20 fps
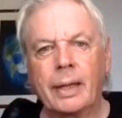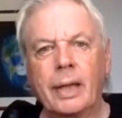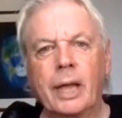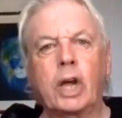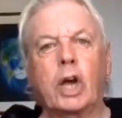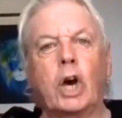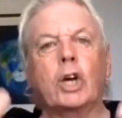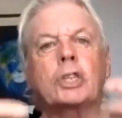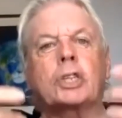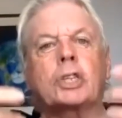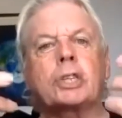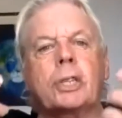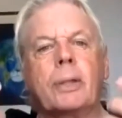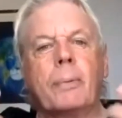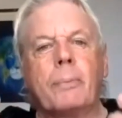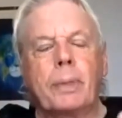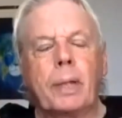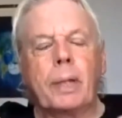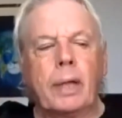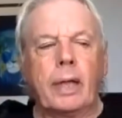Because
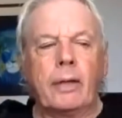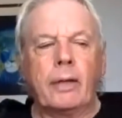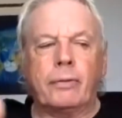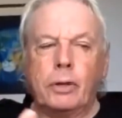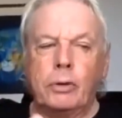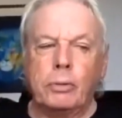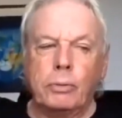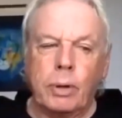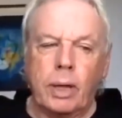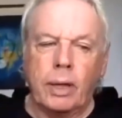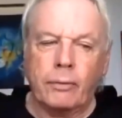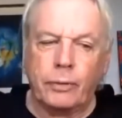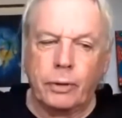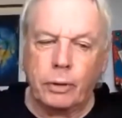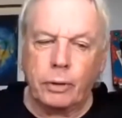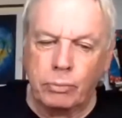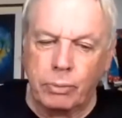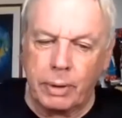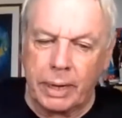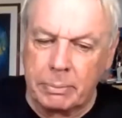if you if
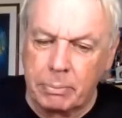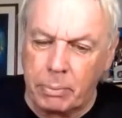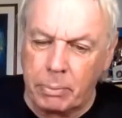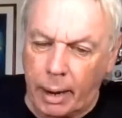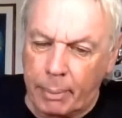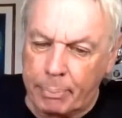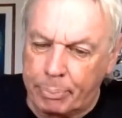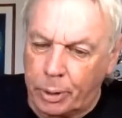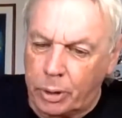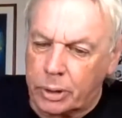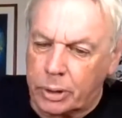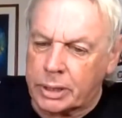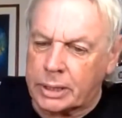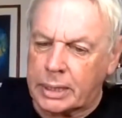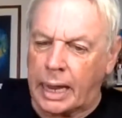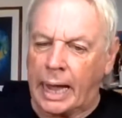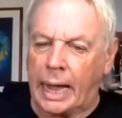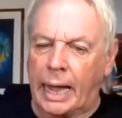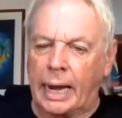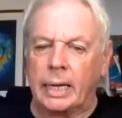you read my books,
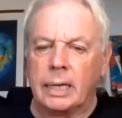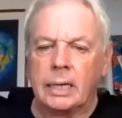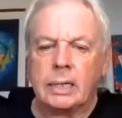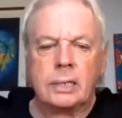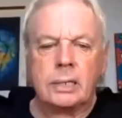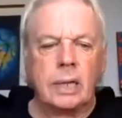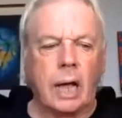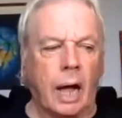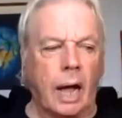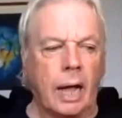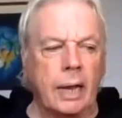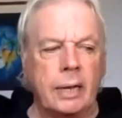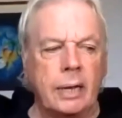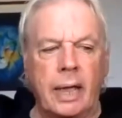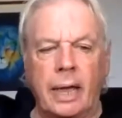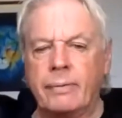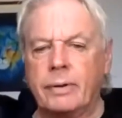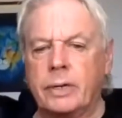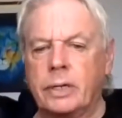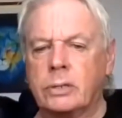Alex, I
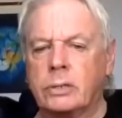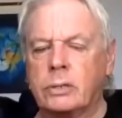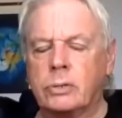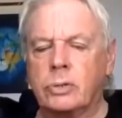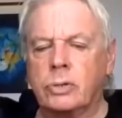never